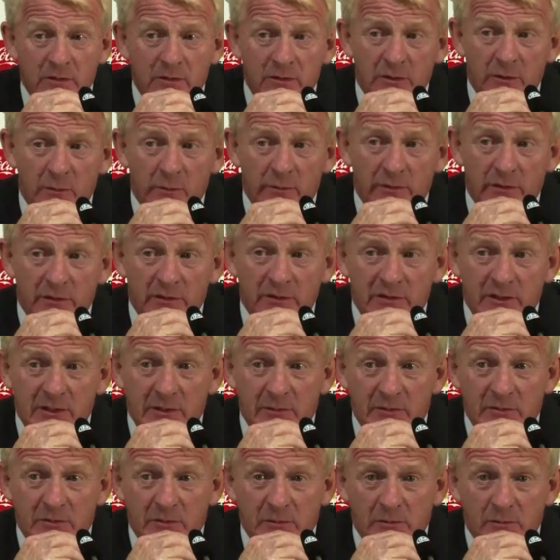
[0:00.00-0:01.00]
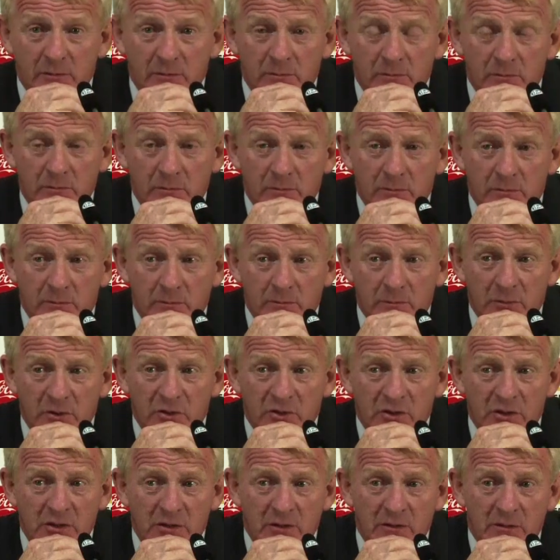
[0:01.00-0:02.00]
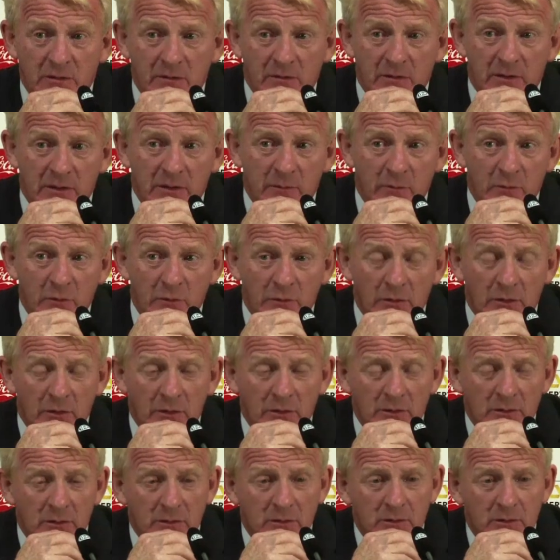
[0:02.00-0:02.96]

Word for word: dealing with an exceptional machine like Muller,